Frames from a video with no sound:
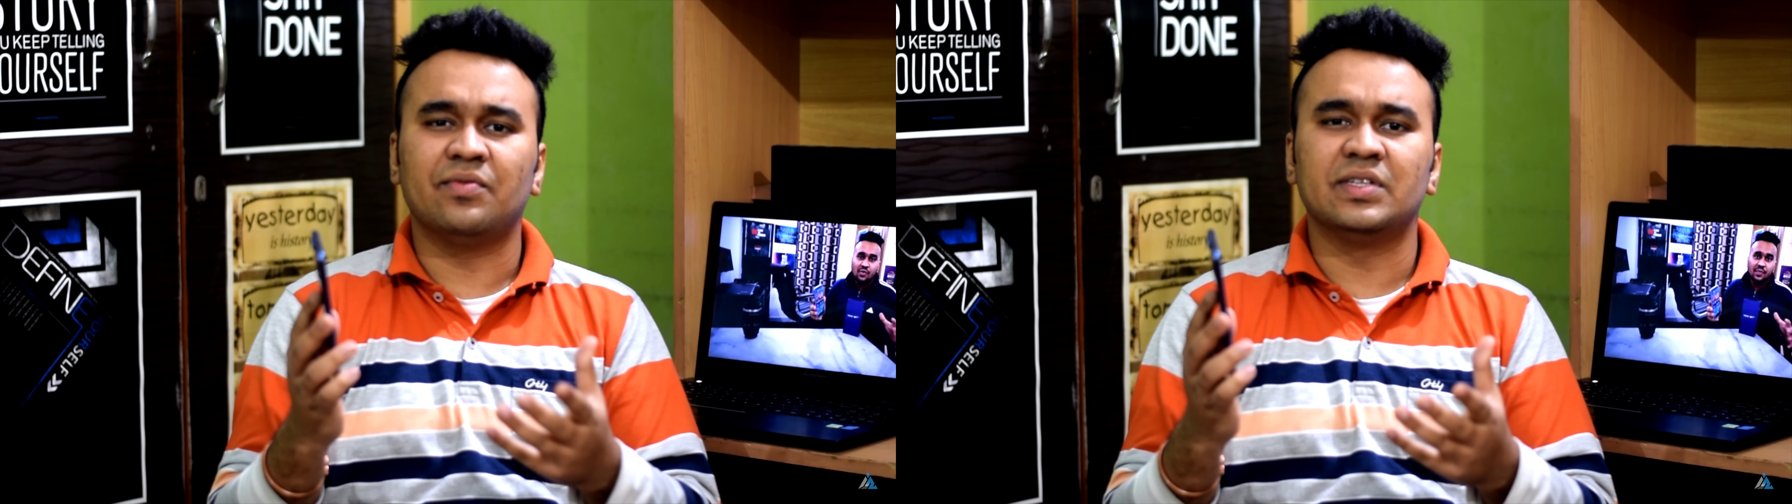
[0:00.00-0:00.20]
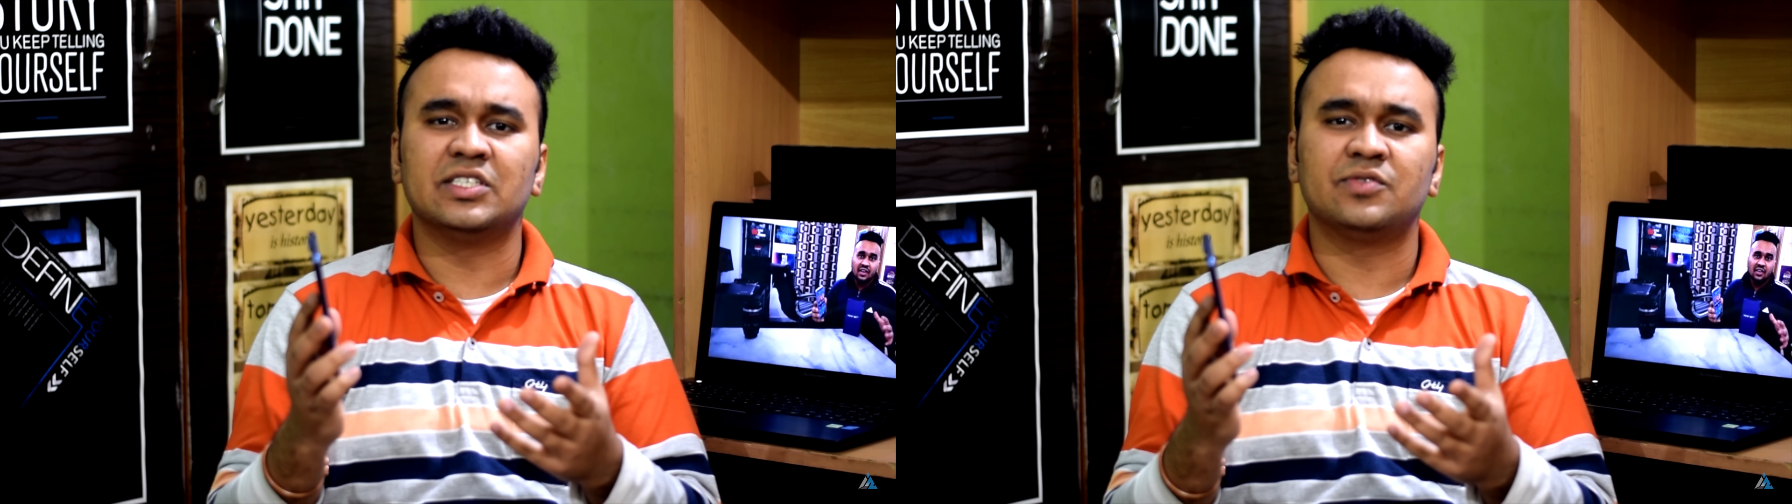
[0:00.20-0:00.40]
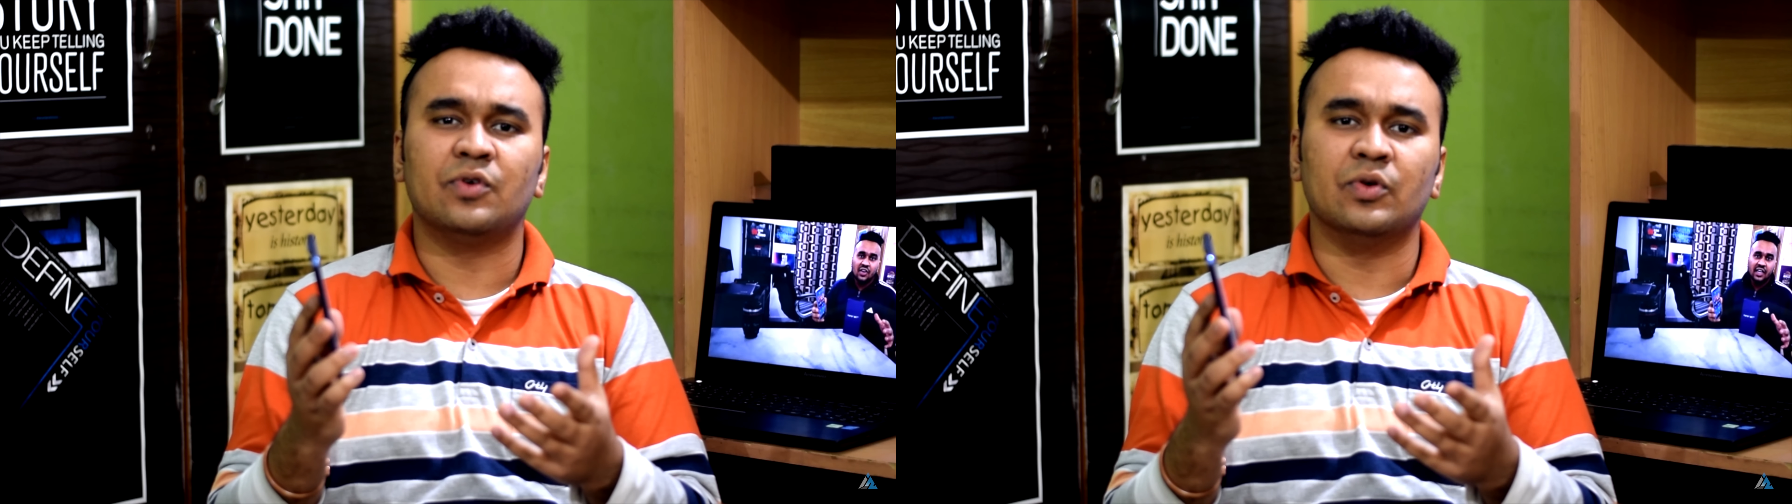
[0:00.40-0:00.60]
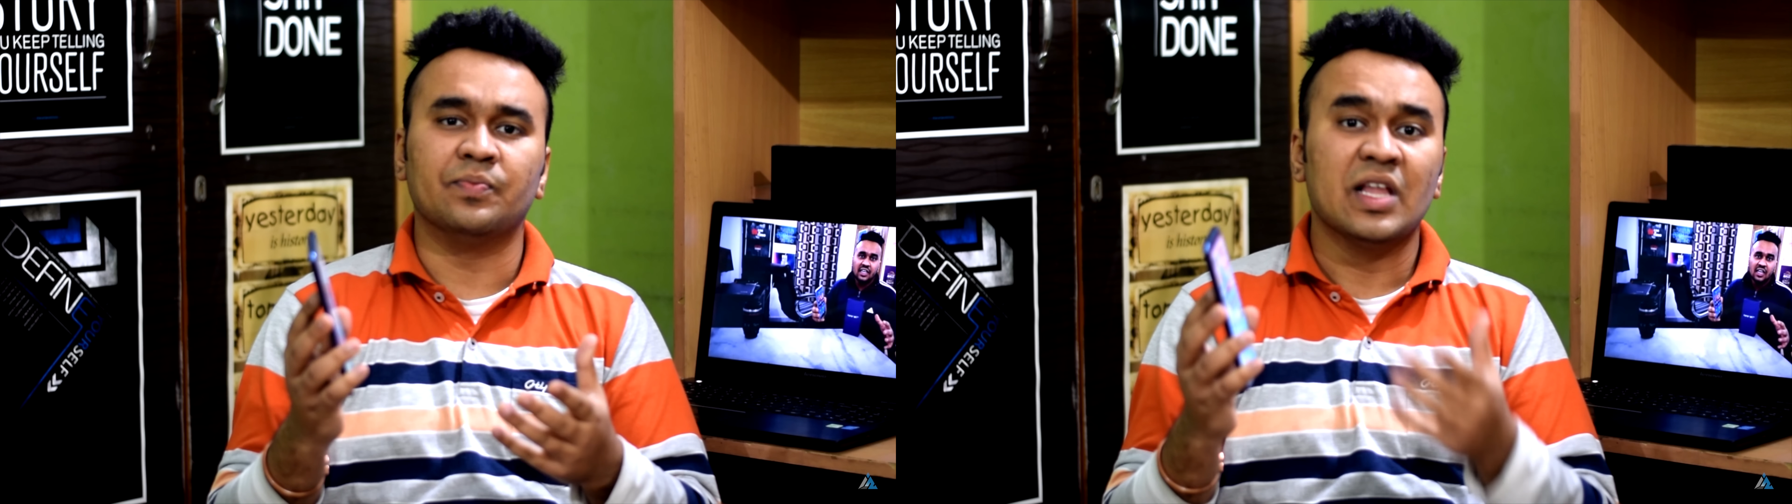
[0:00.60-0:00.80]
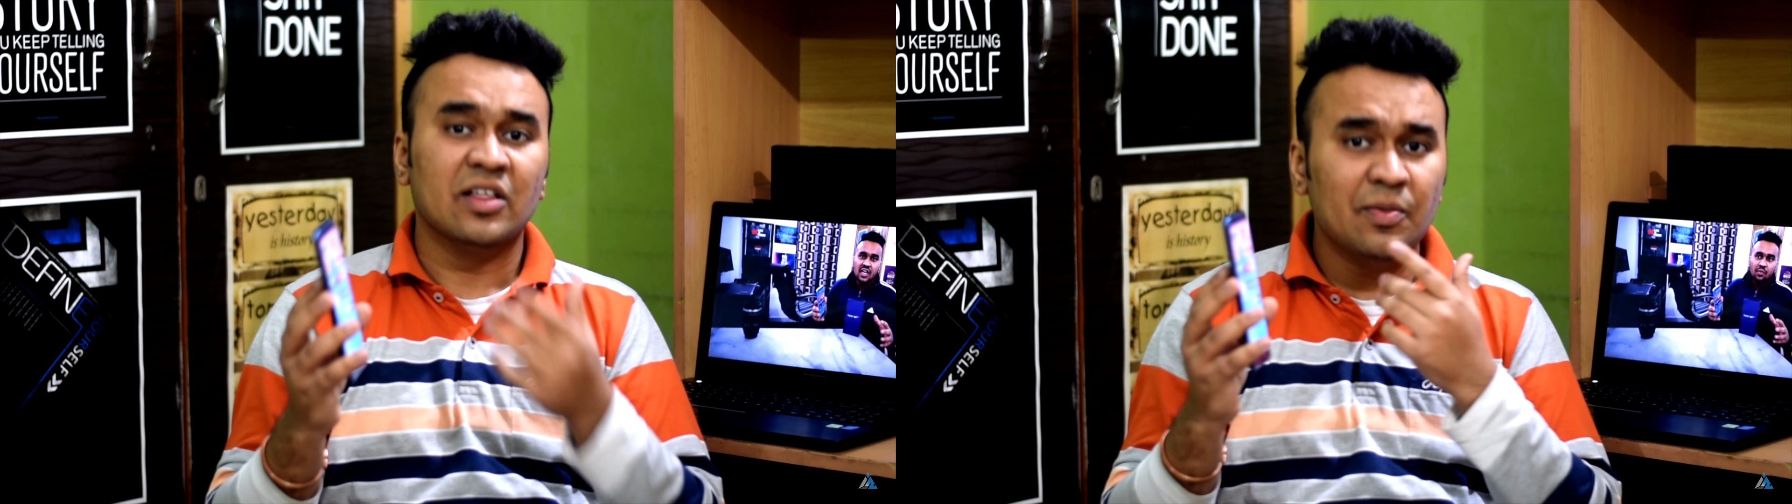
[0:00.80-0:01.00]
with this phone,
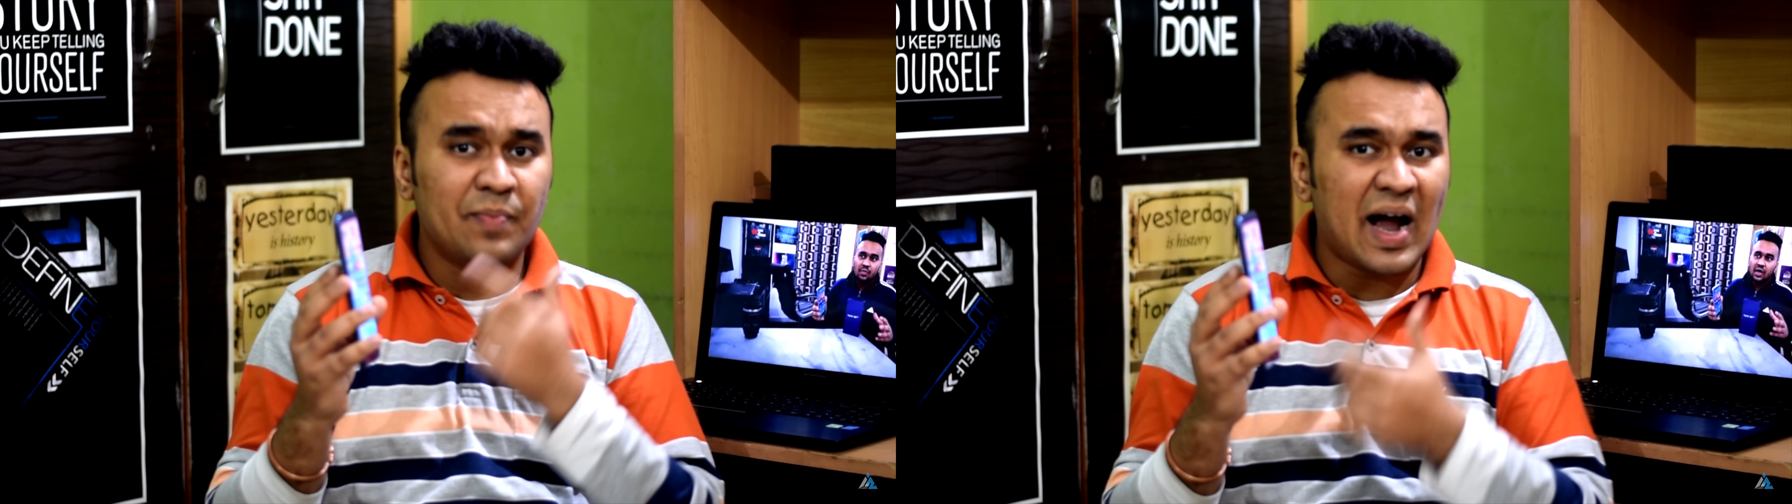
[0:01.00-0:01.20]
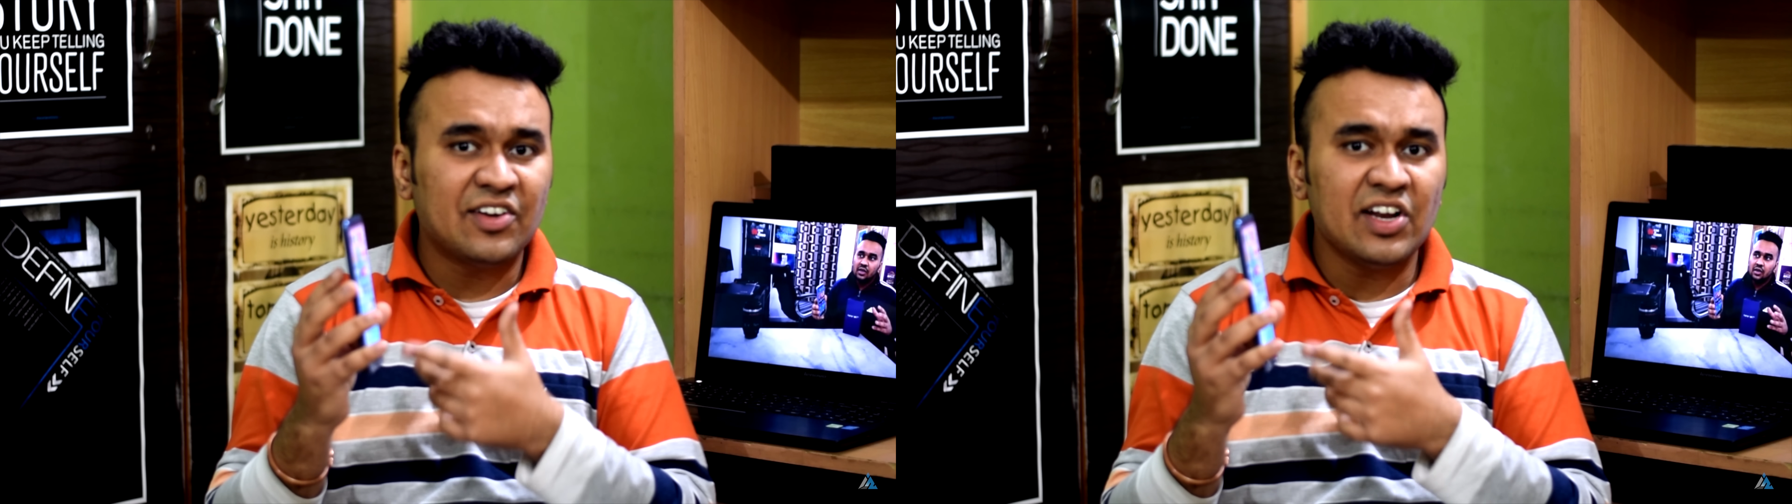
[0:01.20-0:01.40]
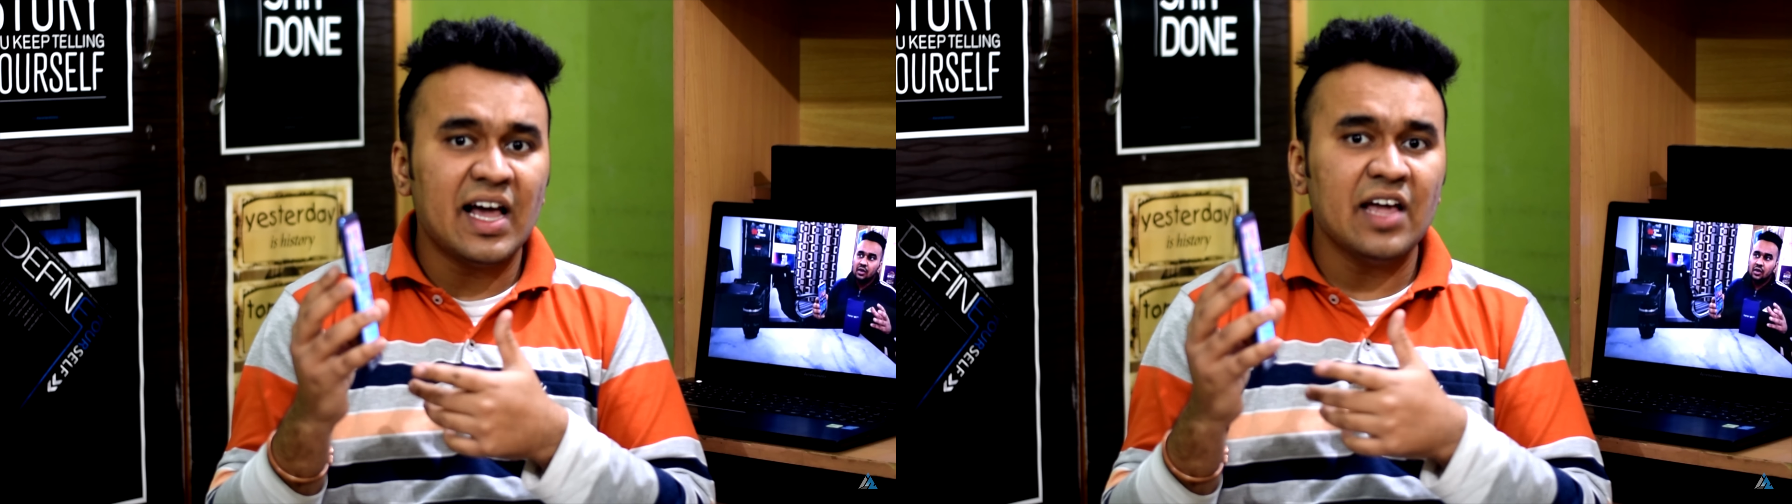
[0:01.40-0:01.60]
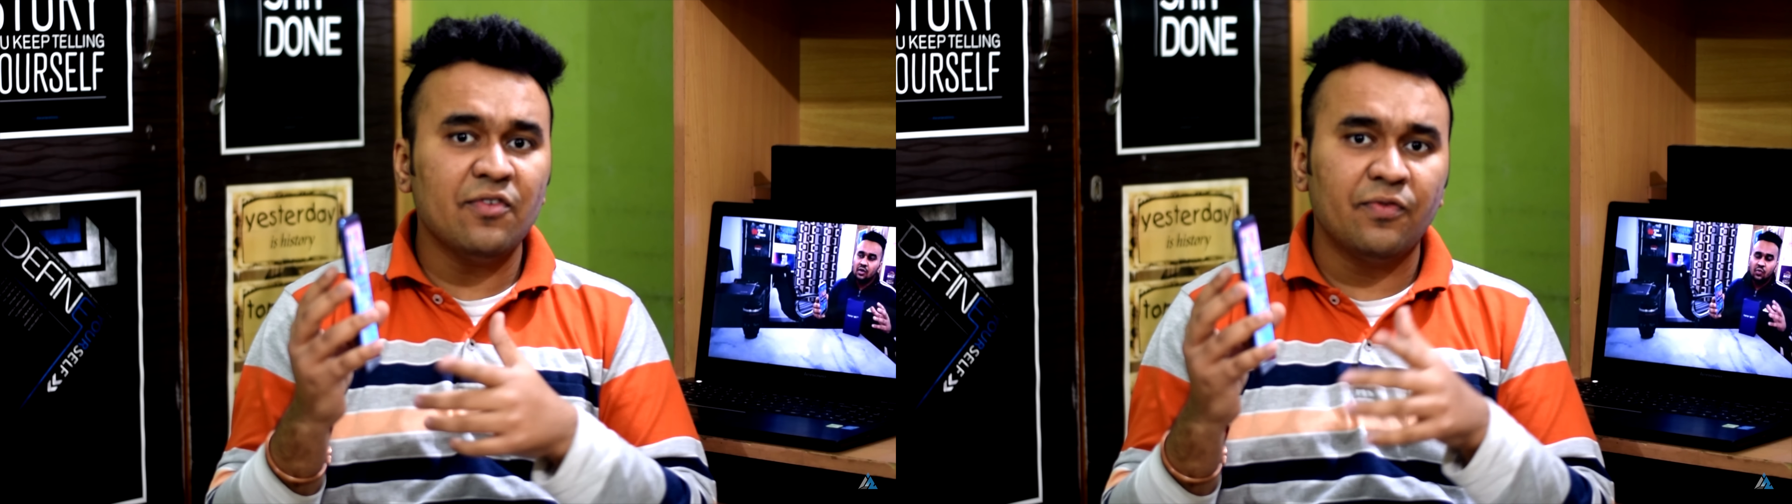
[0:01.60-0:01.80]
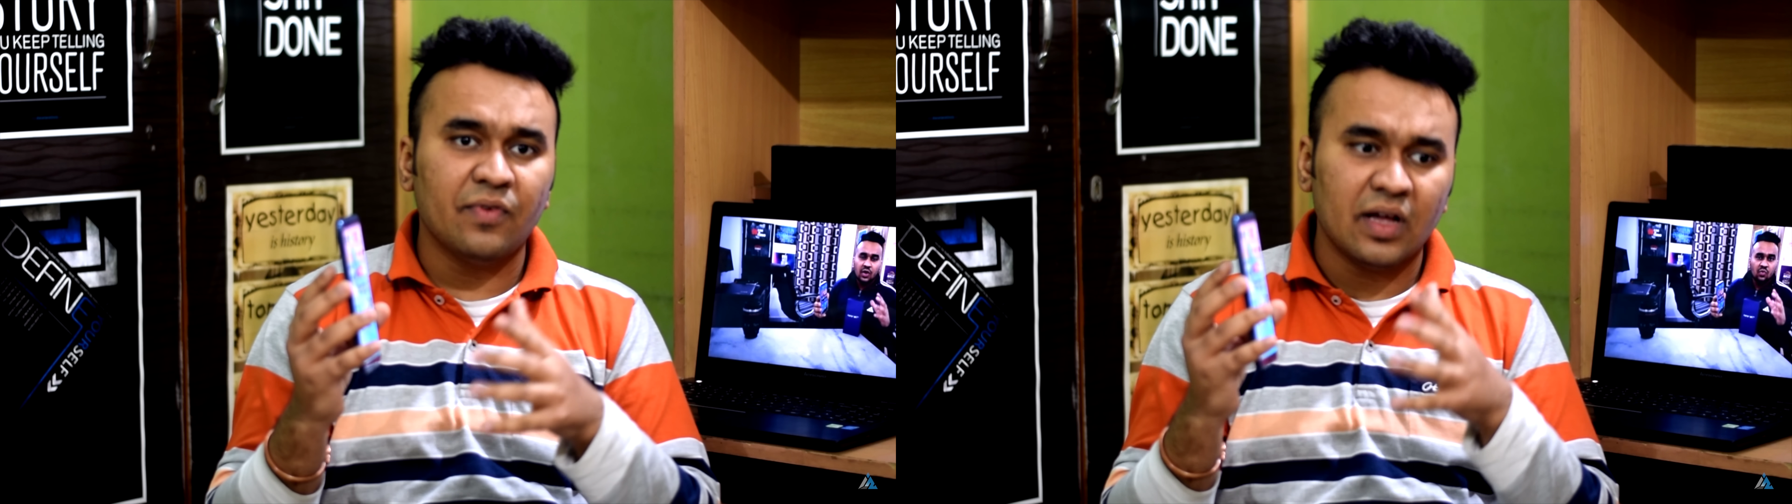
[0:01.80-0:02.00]
the battery life